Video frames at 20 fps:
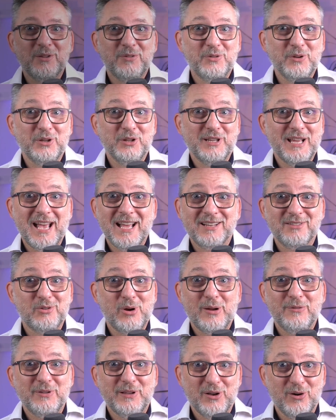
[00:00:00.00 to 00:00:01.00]
if you could add
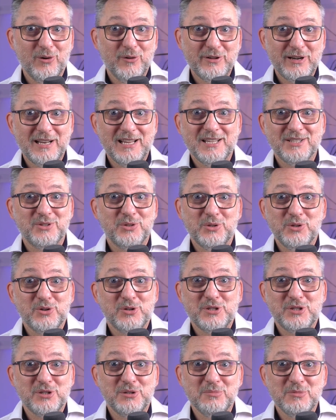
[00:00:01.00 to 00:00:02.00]
graphic overlays to
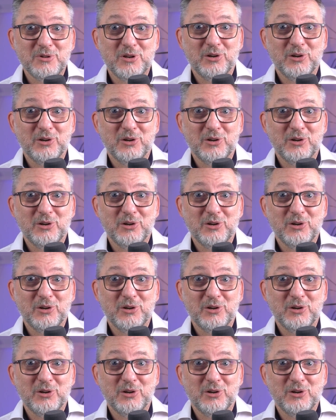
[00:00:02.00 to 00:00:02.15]
your Zoom